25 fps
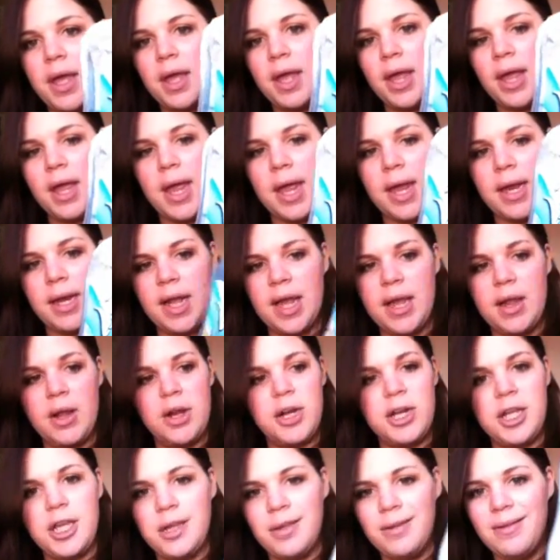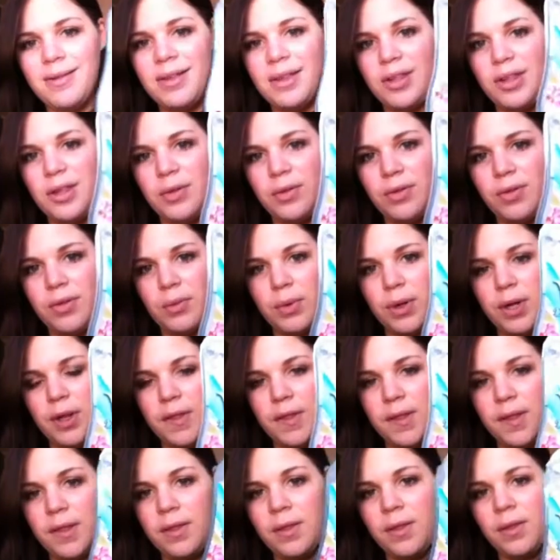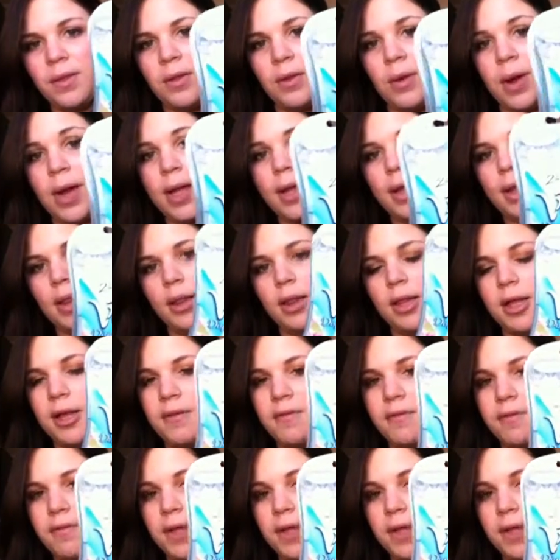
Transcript: and I already used one of these too. I love